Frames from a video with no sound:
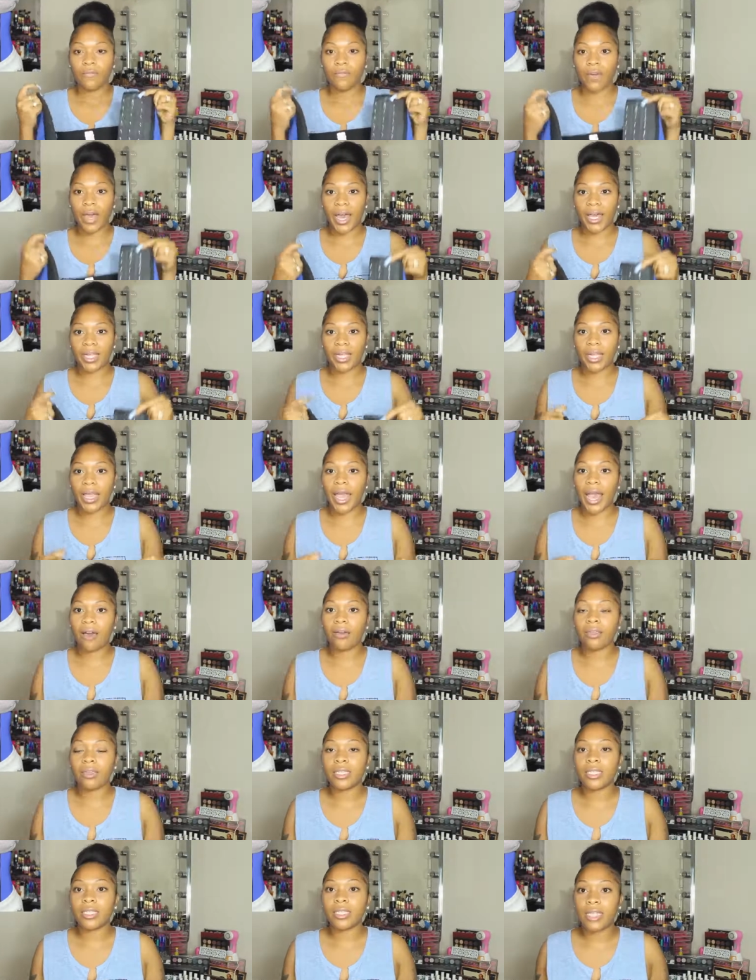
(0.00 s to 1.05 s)
finding
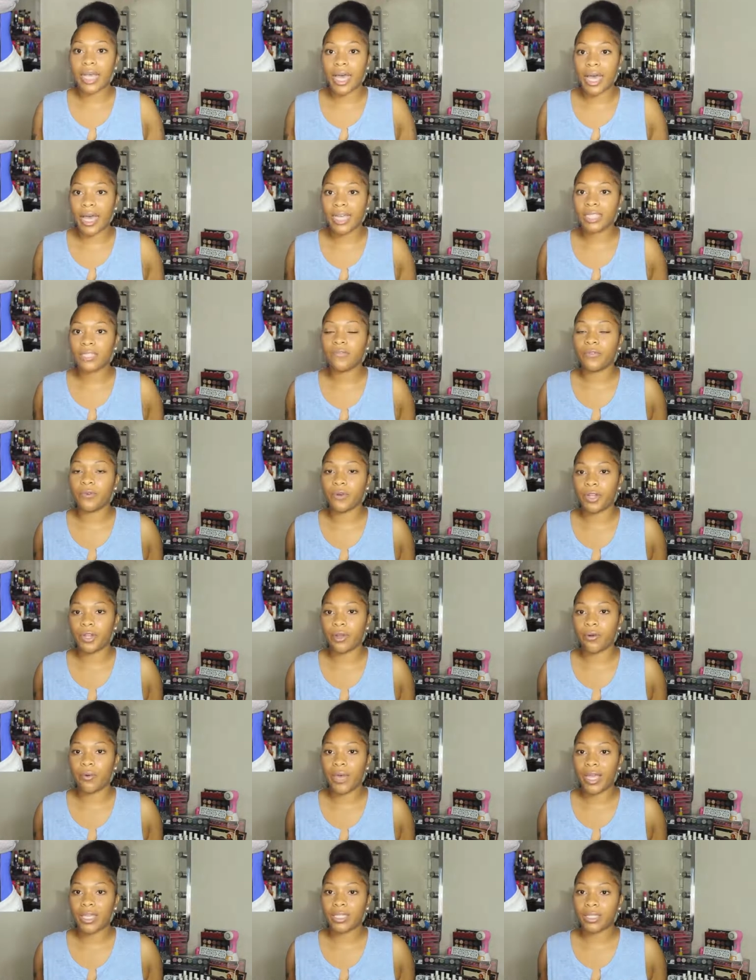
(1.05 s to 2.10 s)
out the size for
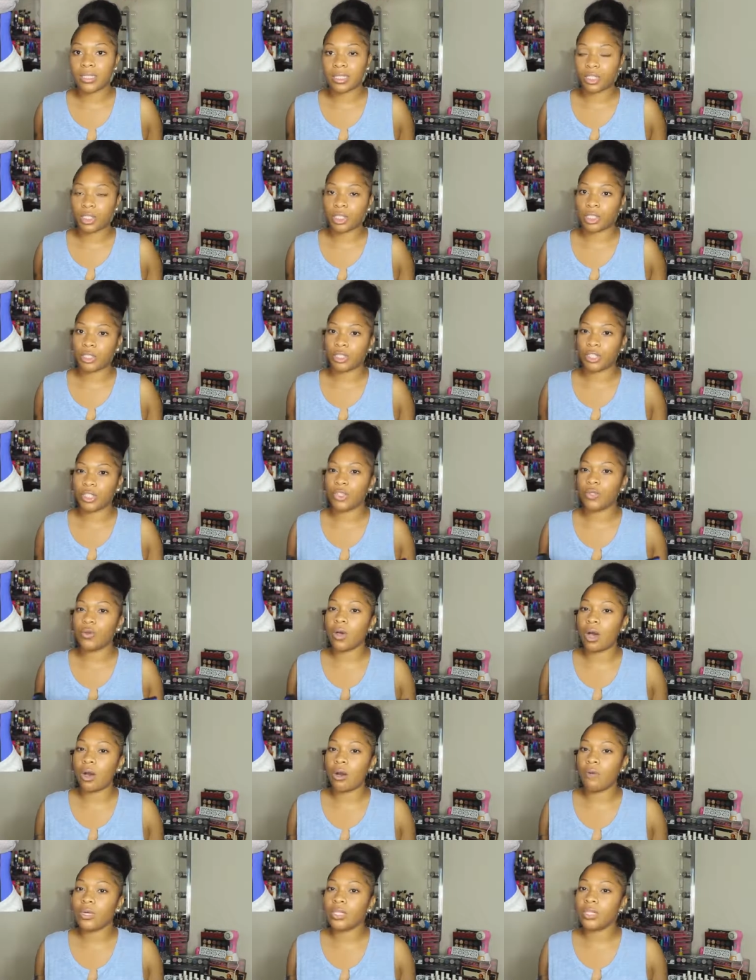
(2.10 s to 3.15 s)
your waist cincher, you
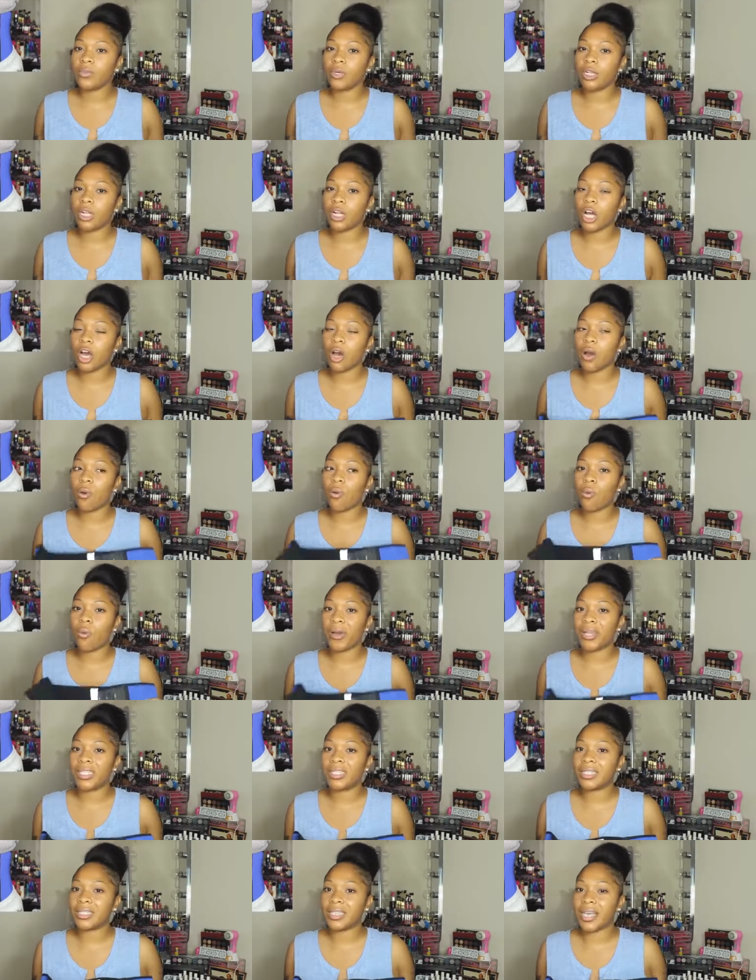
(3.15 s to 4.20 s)
always want to go
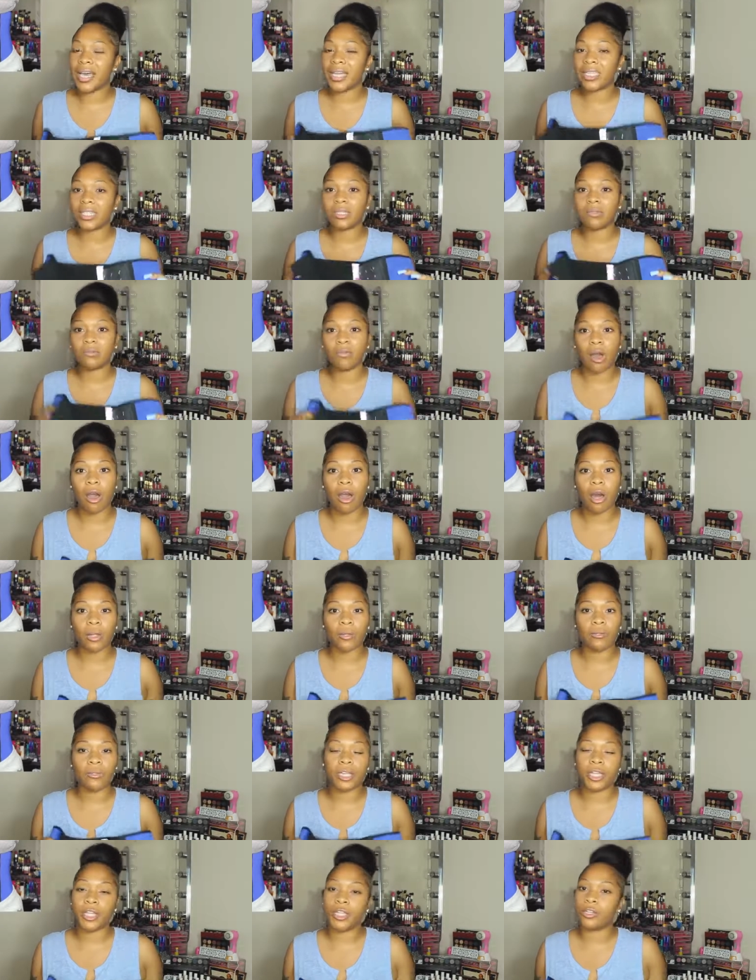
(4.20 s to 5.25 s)
one size
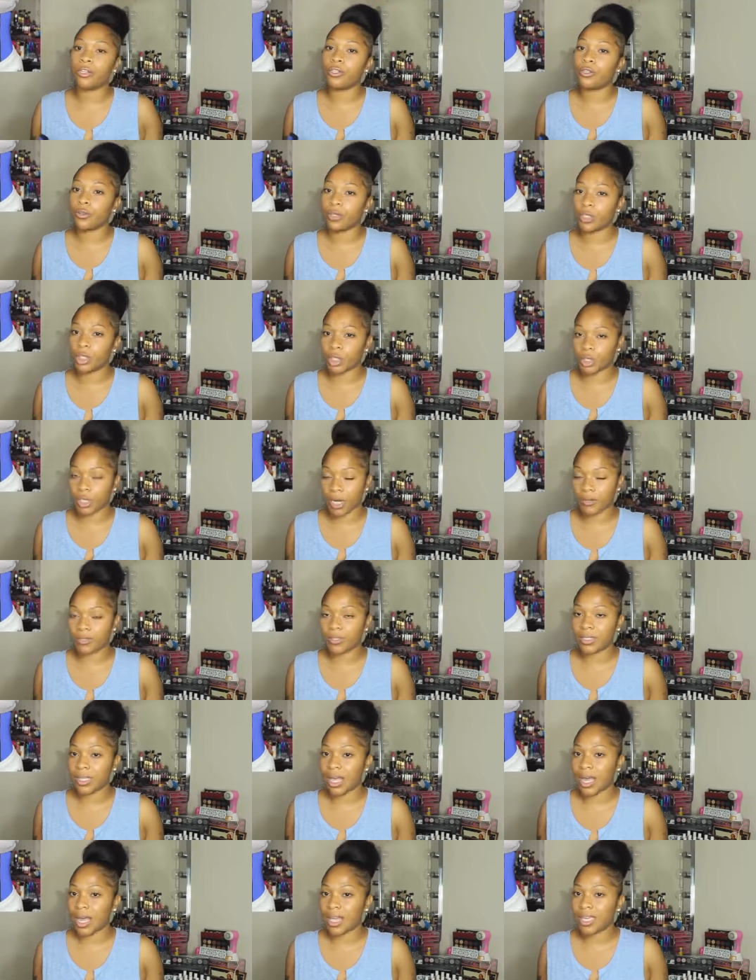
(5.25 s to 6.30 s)
smaller than your shirt
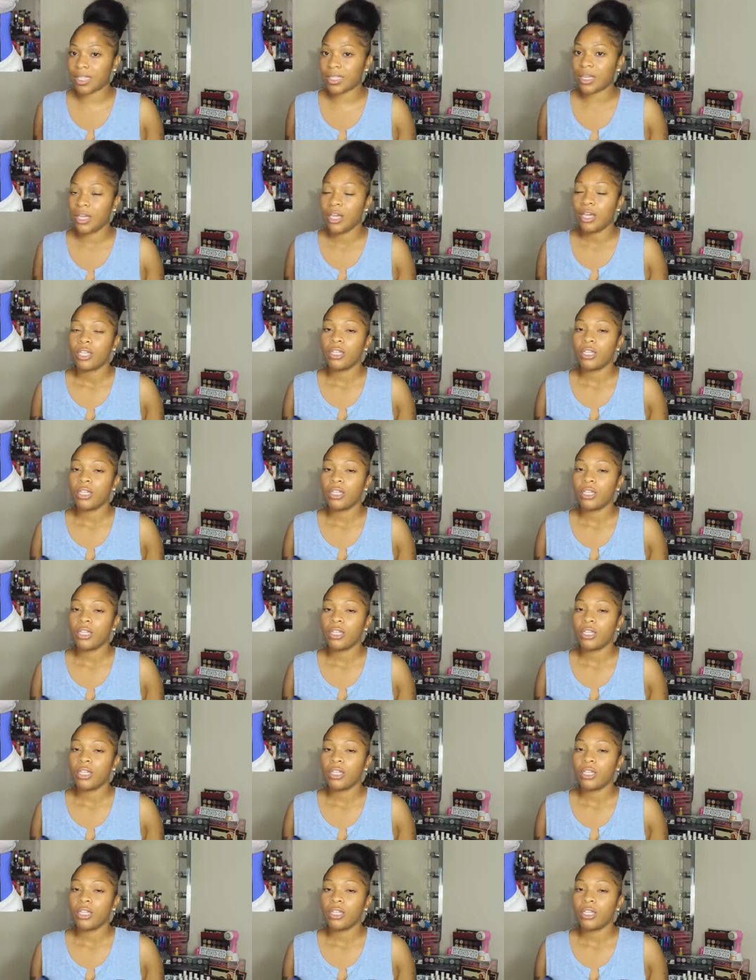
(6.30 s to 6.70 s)
size.